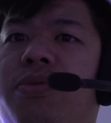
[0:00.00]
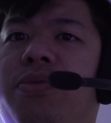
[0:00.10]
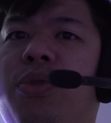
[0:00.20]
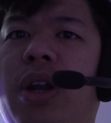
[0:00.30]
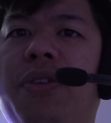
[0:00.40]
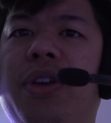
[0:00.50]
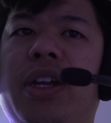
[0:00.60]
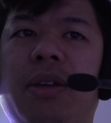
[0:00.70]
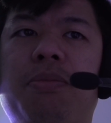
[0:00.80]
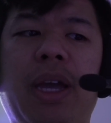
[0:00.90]
for
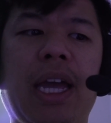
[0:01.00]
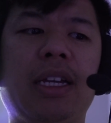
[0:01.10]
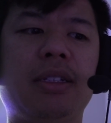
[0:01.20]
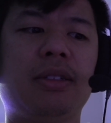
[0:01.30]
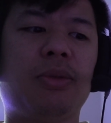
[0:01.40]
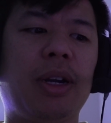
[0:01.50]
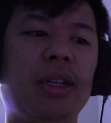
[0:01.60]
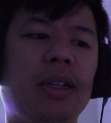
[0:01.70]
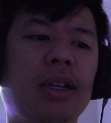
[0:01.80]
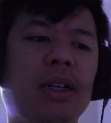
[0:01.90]
every case,
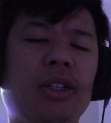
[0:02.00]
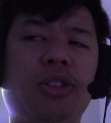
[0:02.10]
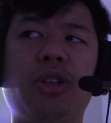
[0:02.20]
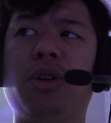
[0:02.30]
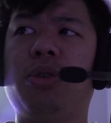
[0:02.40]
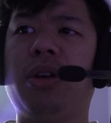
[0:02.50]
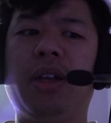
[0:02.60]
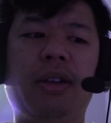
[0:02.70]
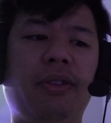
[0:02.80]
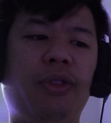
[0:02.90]
right? So,
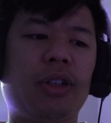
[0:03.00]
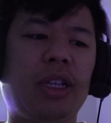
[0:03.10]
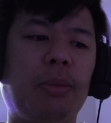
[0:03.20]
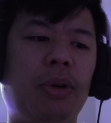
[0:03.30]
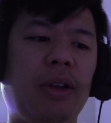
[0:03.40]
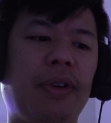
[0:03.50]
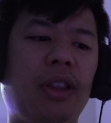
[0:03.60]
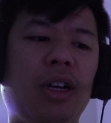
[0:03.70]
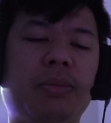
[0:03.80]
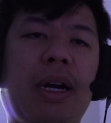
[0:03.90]
for example, if I
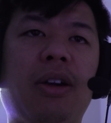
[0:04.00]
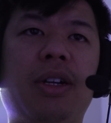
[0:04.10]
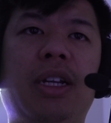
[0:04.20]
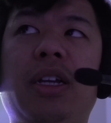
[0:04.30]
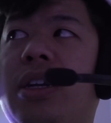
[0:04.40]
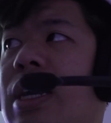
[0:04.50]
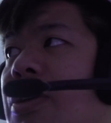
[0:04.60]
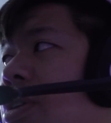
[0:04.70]
lost power here, I